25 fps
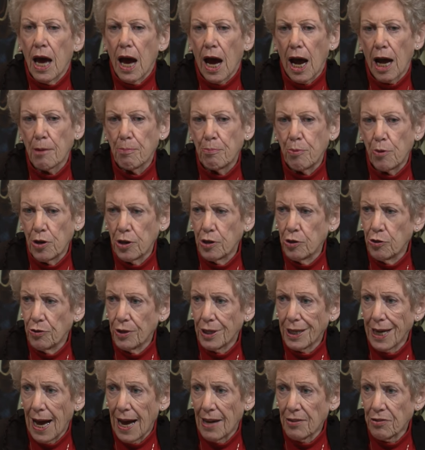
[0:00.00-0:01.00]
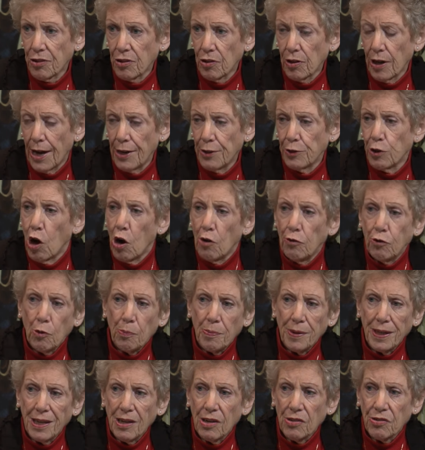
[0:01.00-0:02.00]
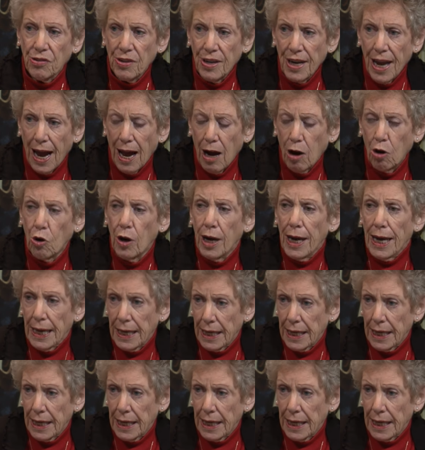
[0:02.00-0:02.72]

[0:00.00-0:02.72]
I bring you to Castel Gandolfo because now